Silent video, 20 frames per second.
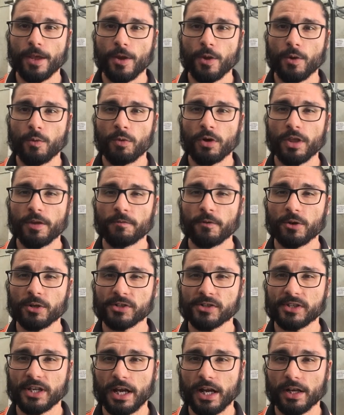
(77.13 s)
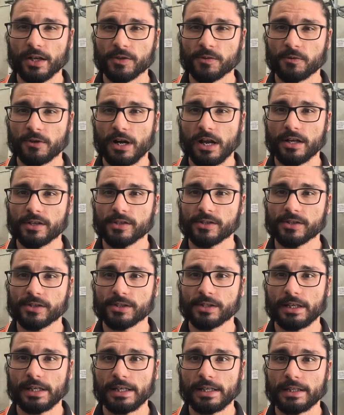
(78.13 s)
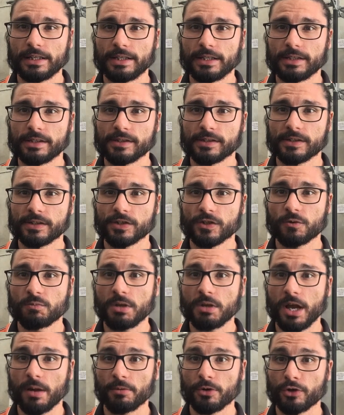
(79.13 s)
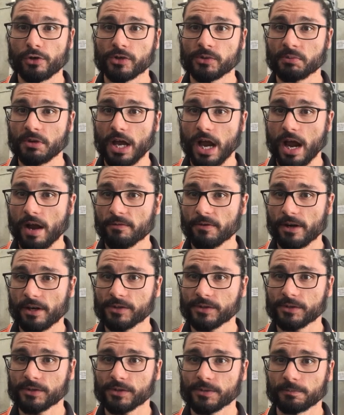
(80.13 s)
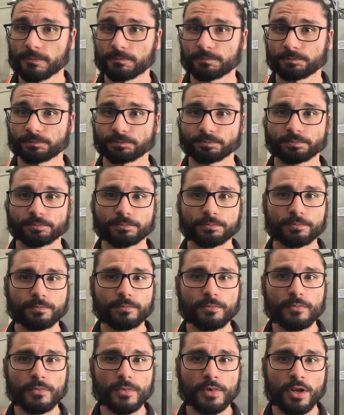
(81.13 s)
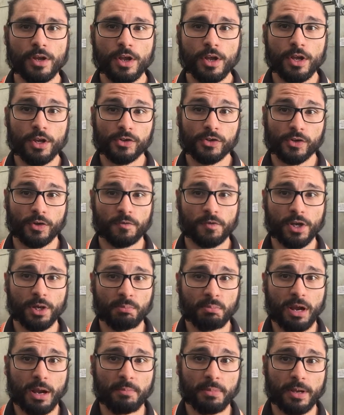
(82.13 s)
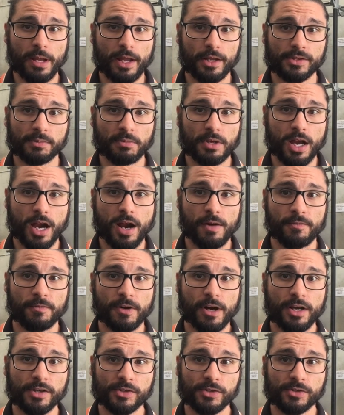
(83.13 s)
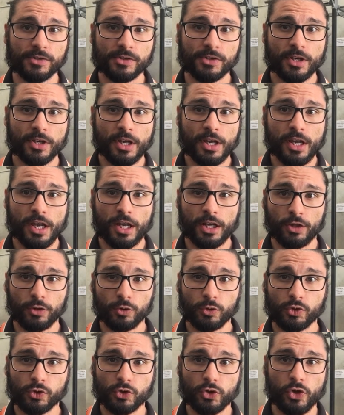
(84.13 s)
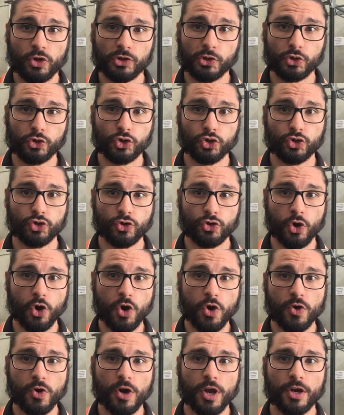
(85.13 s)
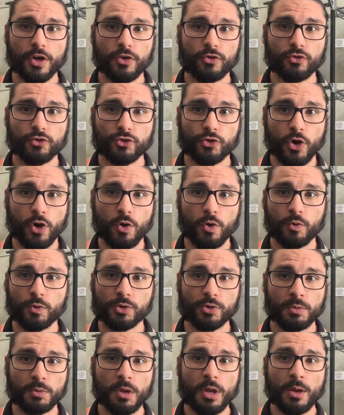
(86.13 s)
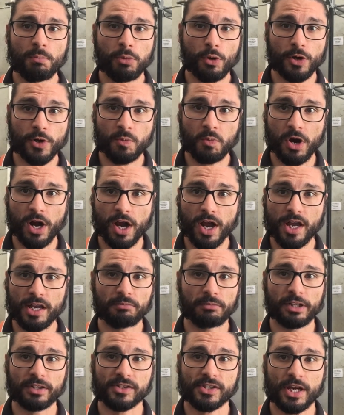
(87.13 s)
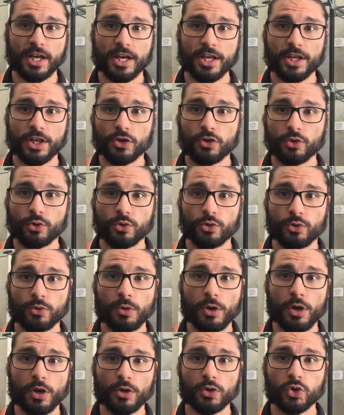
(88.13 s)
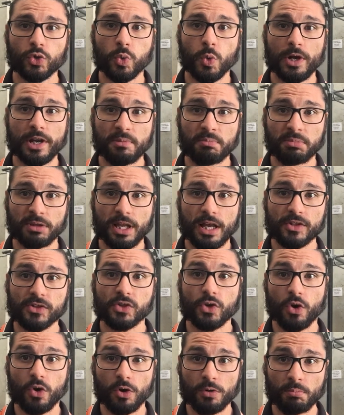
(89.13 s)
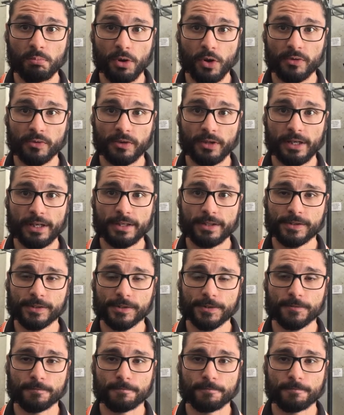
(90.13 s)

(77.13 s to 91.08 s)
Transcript: one of the first targets for us is to be able to do some calf raises. So if you can pump out some calf raises and it looks nice and strong and controlled body weight, let's say you can do 20 plus on both legs,